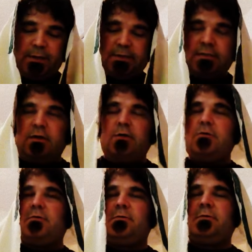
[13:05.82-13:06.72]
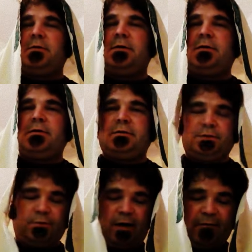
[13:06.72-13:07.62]
So the
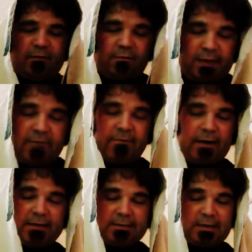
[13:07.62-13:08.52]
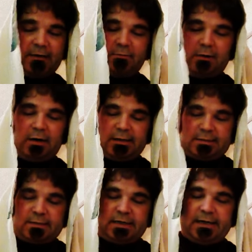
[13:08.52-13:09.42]
tribe of Levi's got to
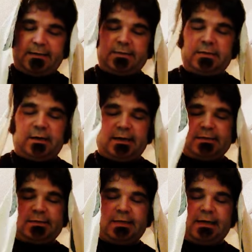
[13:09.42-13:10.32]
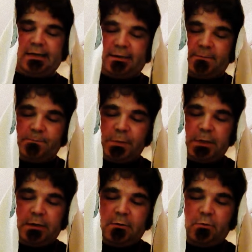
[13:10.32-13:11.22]
watch get intoxicated
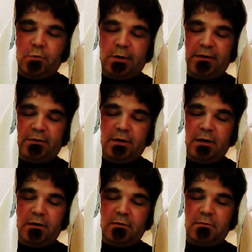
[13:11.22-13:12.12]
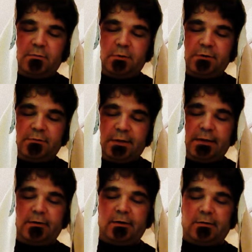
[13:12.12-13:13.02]
with
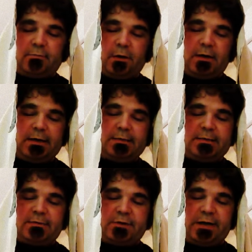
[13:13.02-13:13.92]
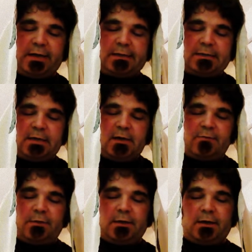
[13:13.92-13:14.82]
liquor and wines and things.
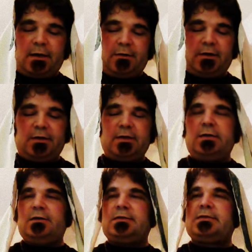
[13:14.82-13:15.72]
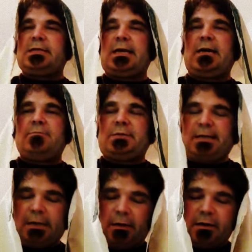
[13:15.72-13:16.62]
The good news is they have
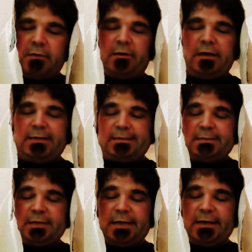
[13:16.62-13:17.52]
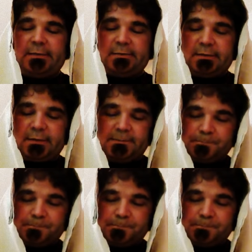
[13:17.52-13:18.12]
de-alkalized things.